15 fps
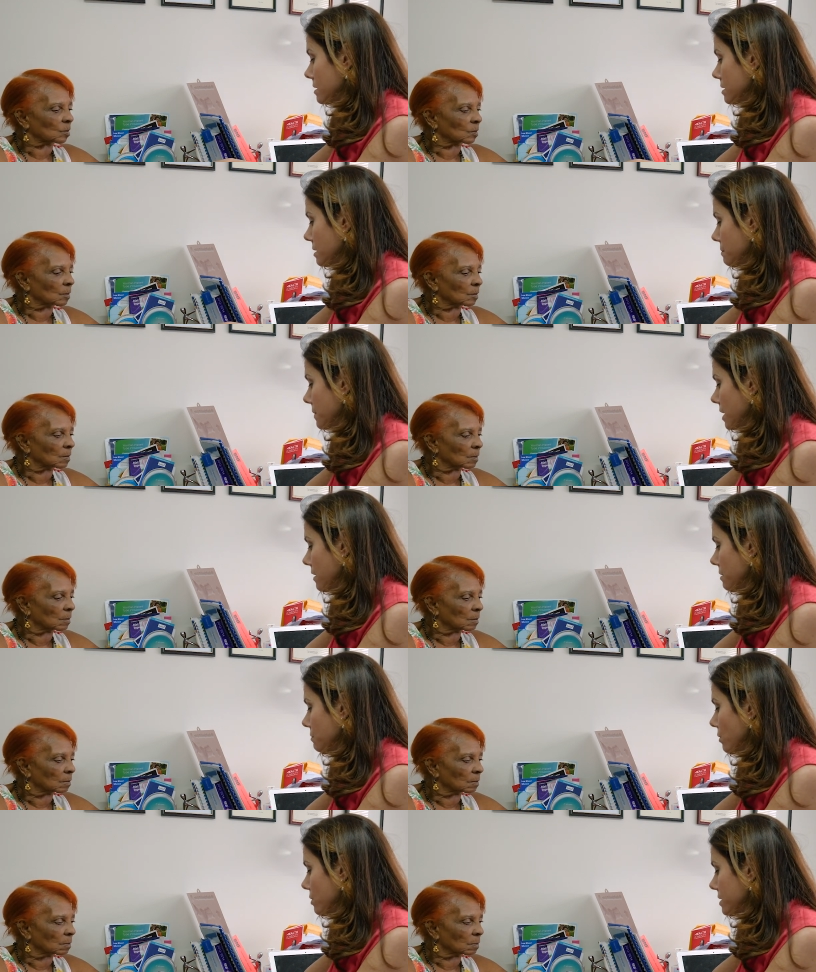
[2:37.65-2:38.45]
Speaker 1: To me,
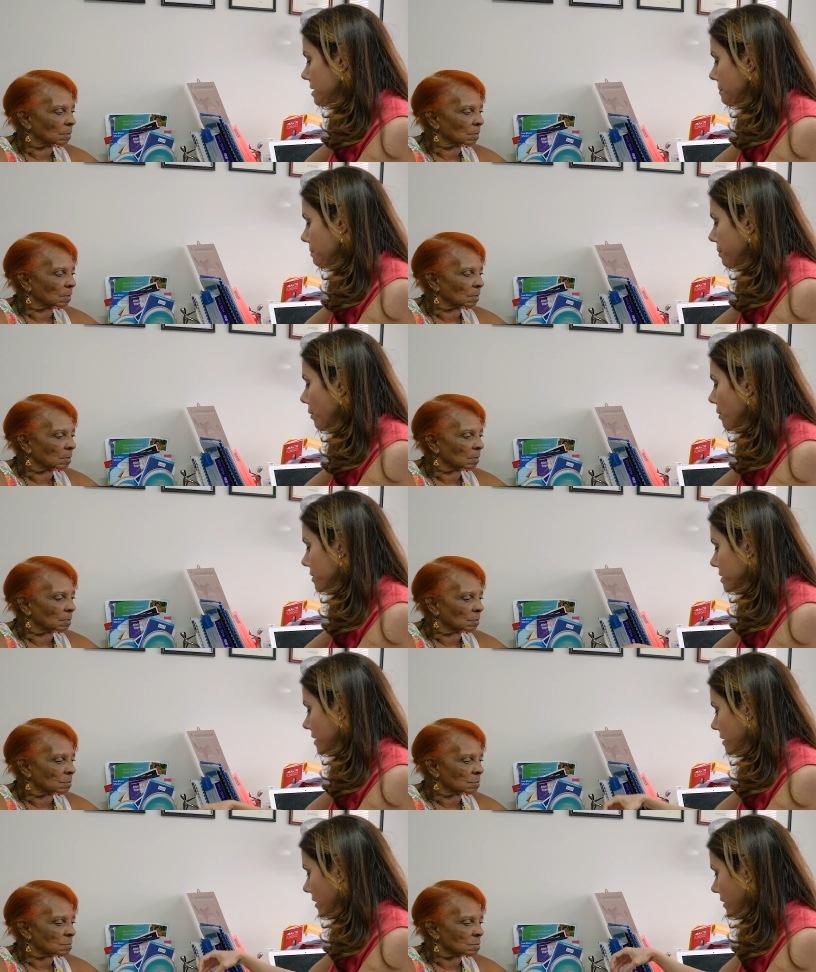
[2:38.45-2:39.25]
the most
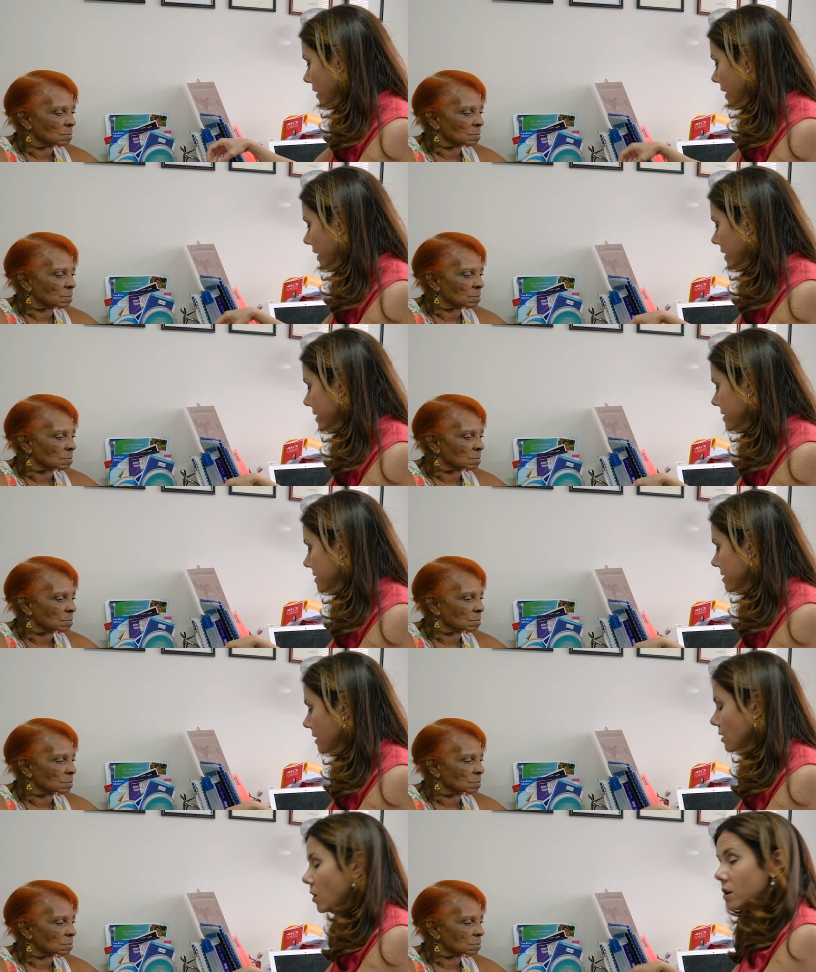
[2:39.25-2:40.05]
important thing is
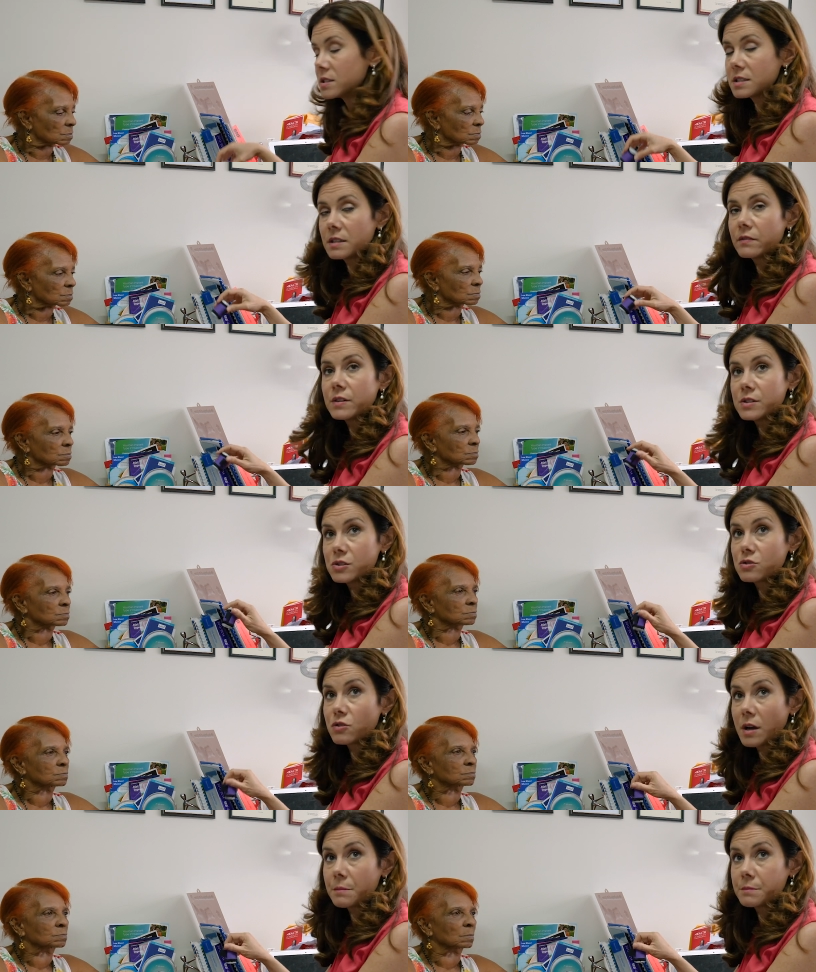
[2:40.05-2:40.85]
the cost of the
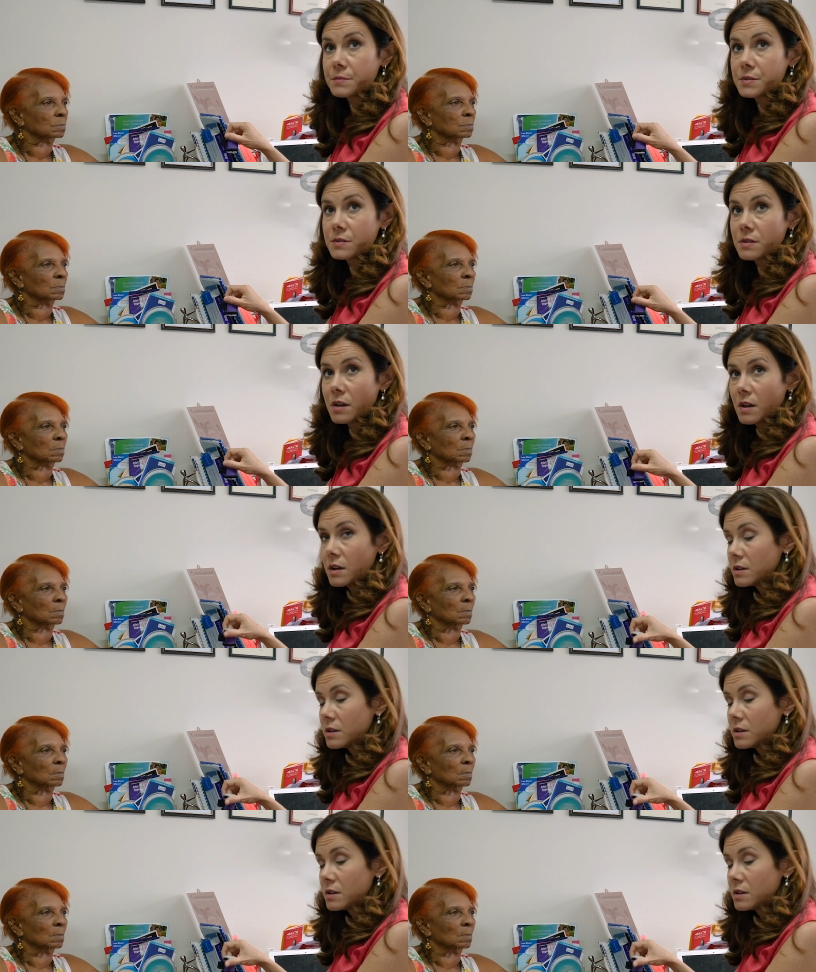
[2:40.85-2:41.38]
strips.